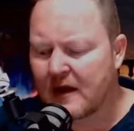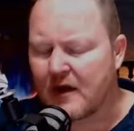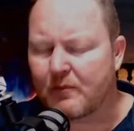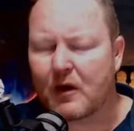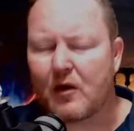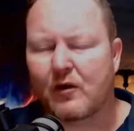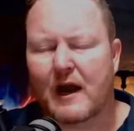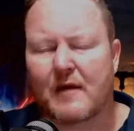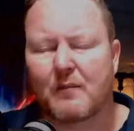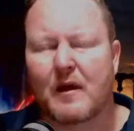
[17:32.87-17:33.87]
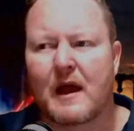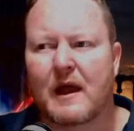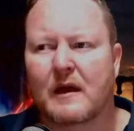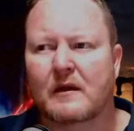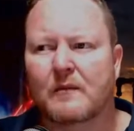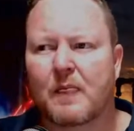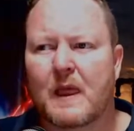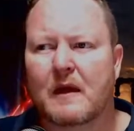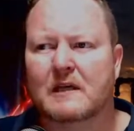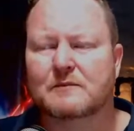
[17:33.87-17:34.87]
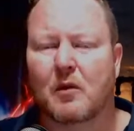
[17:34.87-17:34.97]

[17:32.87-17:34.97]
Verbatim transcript: a program, and as